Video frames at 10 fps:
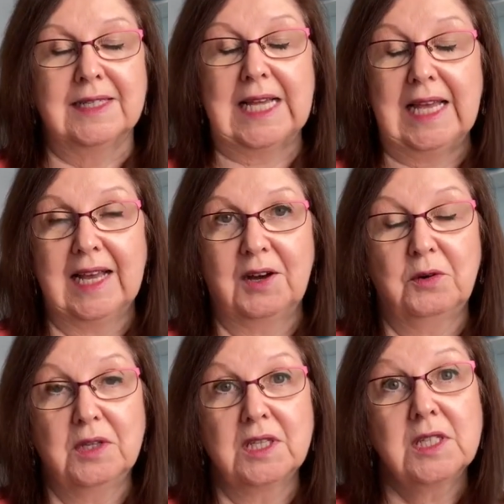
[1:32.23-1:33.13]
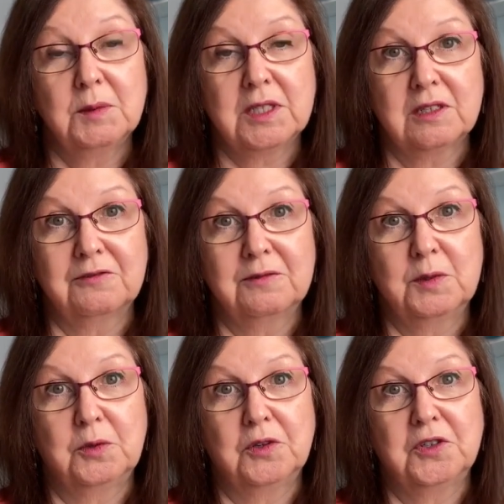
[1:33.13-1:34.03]
take out all the summer stuff from the
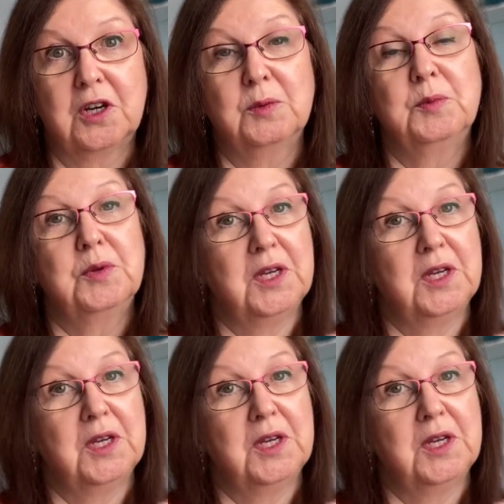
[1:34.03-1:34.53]
wardrobe and put